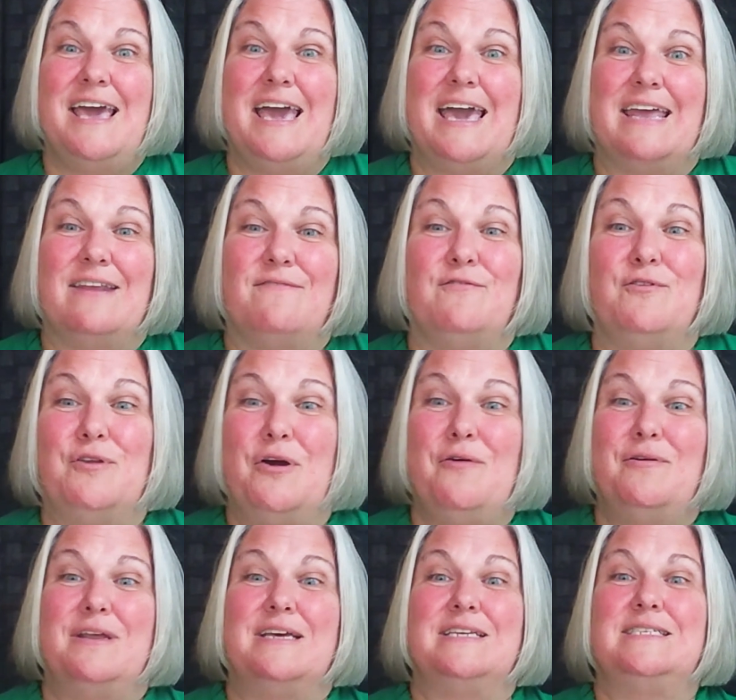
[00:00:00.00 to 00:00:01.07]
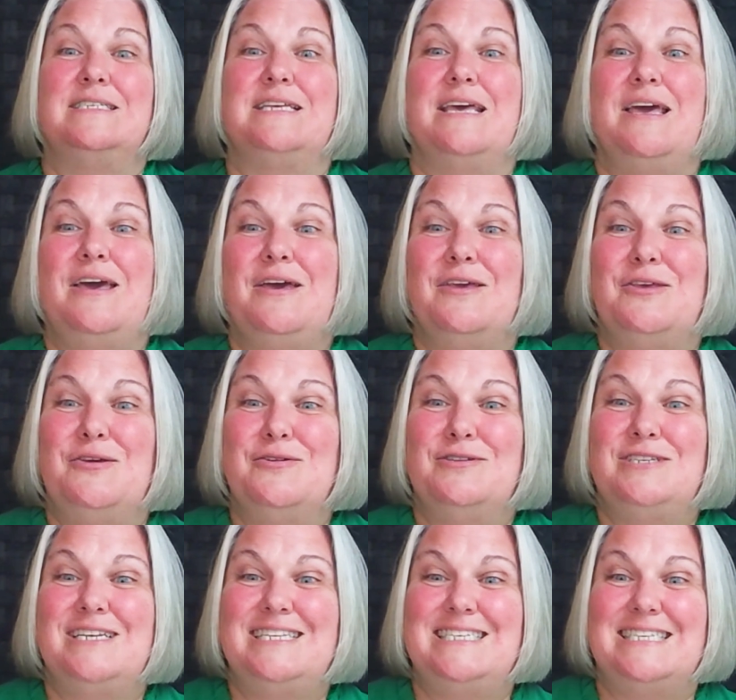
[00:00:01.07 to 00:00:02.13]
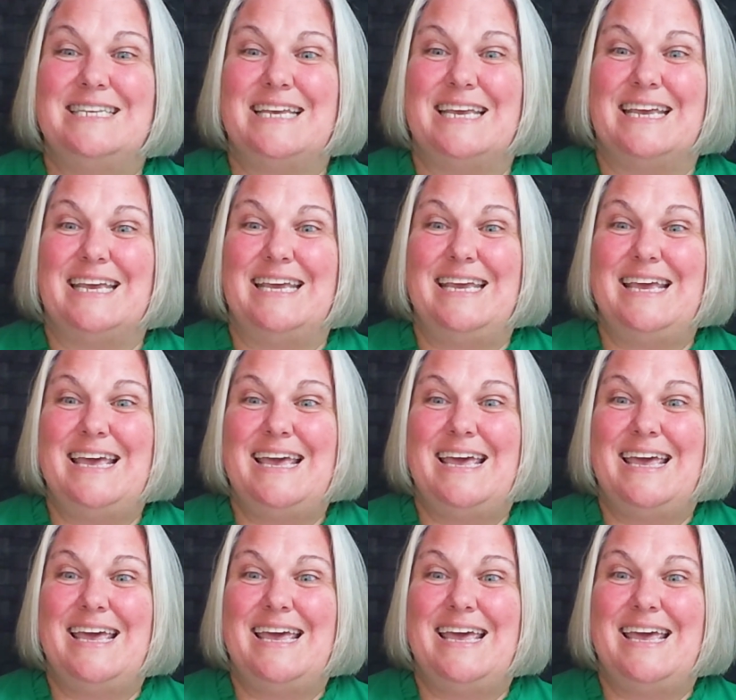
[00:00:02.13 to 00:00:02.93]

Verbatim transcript: And if you notice, you should see